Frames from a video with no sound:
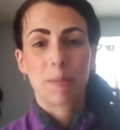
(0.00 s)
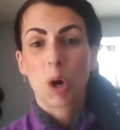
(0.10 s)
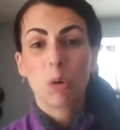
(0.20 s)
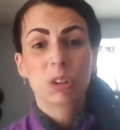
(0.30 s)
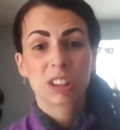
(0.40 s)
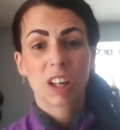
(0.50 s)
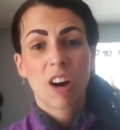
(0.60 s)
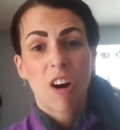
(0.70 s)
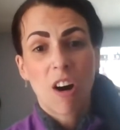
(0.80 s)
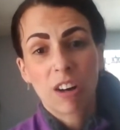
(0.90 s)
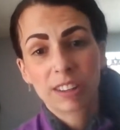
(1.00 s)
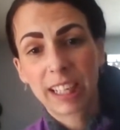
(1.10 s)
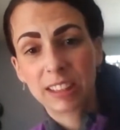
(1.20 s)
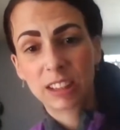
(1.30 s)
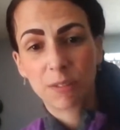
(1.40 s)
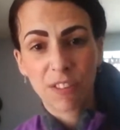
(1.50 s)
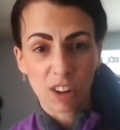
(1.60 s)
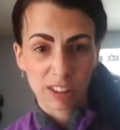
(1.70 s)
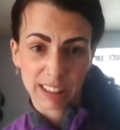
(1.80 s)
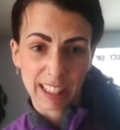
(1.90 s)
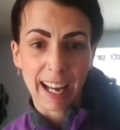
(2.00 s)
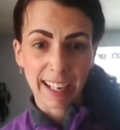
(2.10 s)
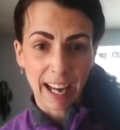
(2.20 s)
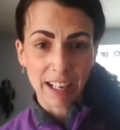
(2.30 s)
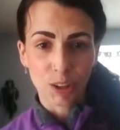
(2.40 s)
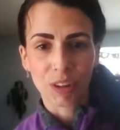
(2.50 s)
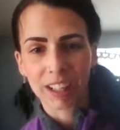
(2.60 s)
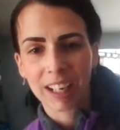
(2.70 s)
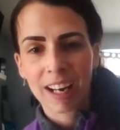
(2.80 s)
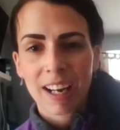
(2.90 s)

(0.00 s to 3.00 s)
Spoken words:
oats all tend to fall into that category.